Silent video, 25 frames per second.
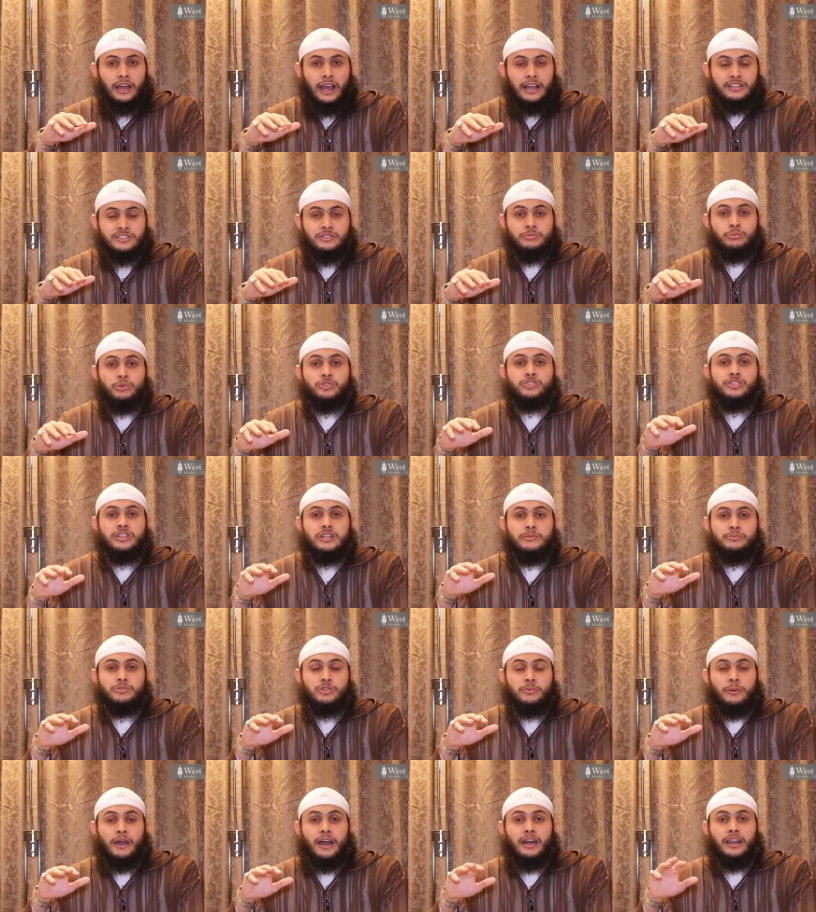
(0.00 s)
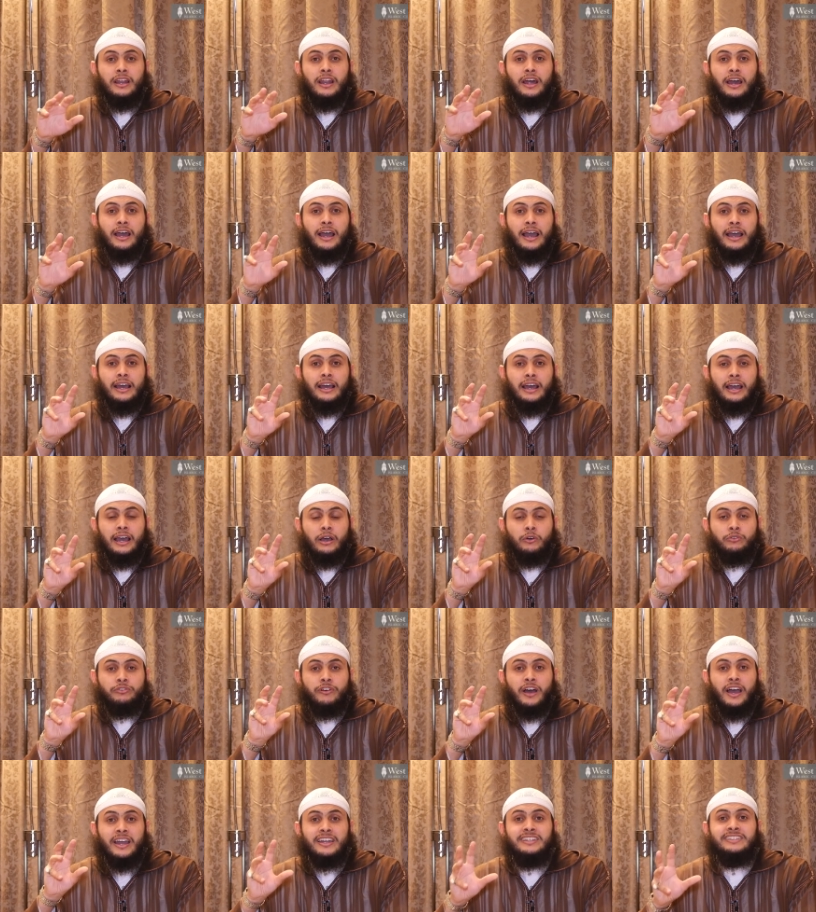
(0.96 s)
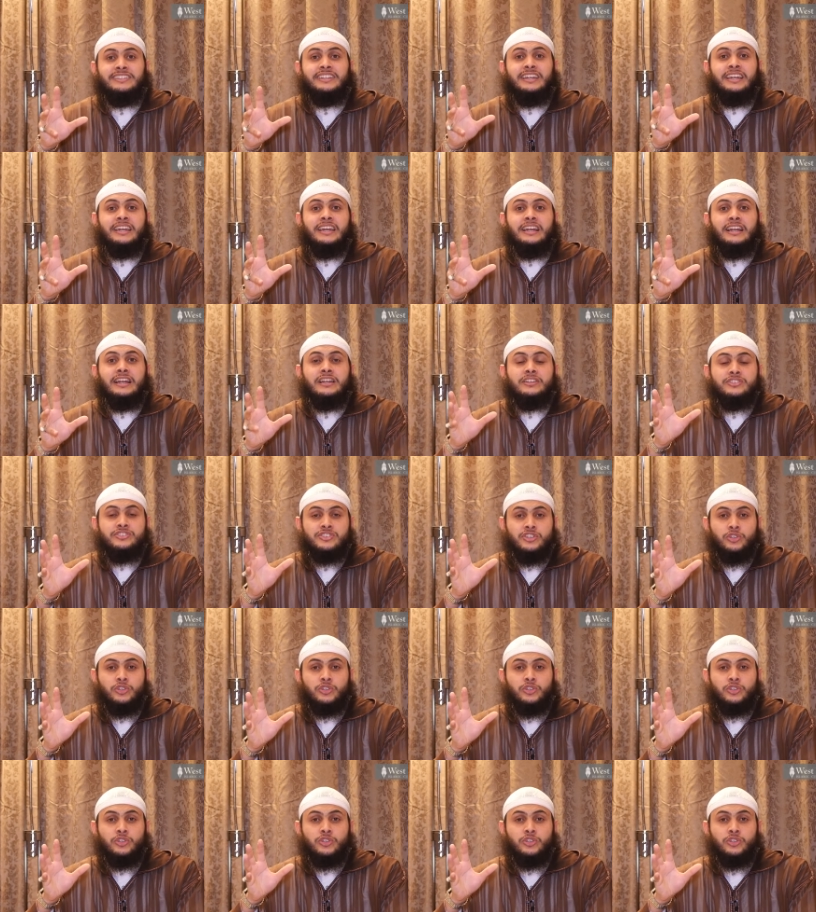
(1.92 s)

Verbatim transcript: as Muslims, subhanAllah, uh, of ideal